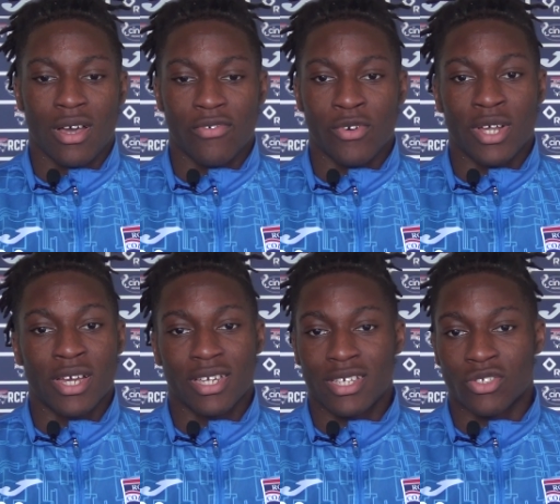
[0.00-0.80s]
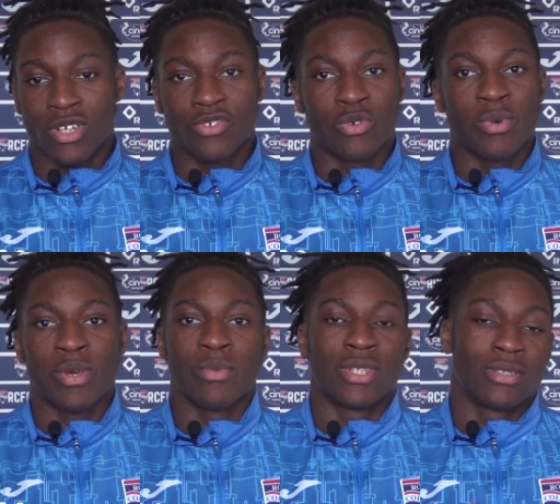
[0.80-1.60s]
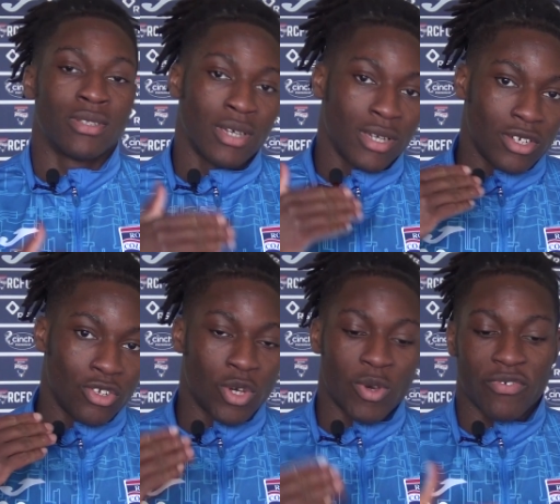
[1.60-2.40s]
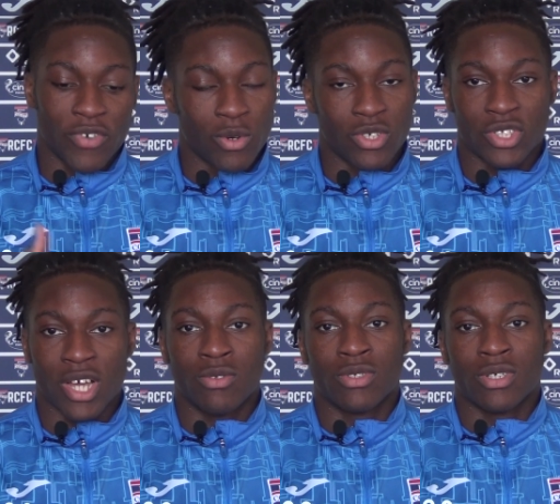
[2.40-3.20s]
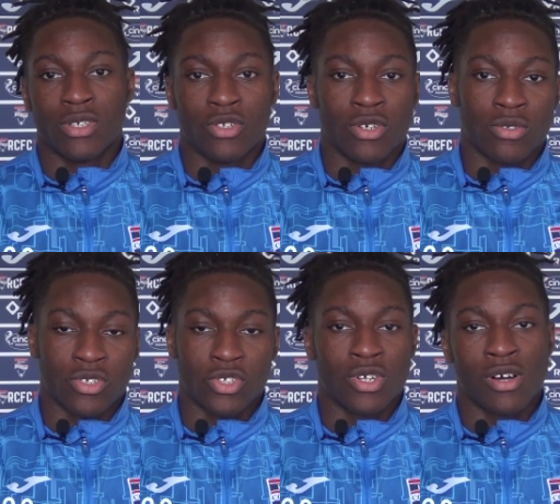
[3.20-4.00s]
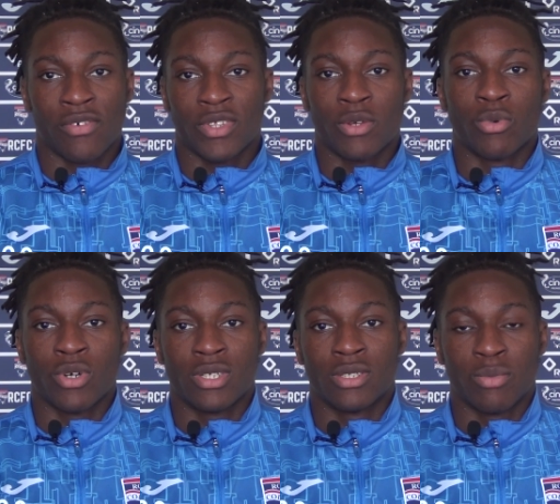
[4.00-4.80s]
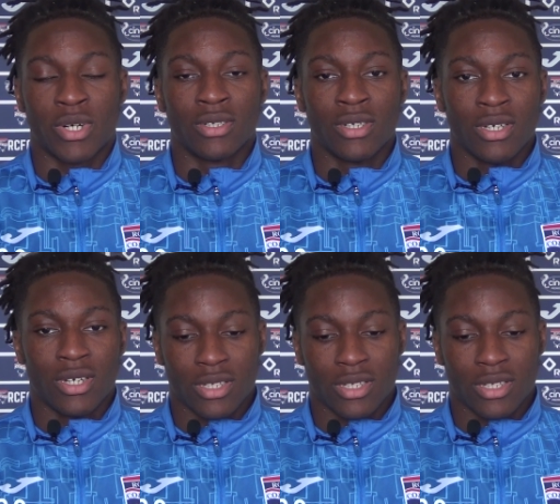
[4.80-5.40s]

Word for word: I feel like it starts from him, and you know it filters down to you know the staff and the boys, but.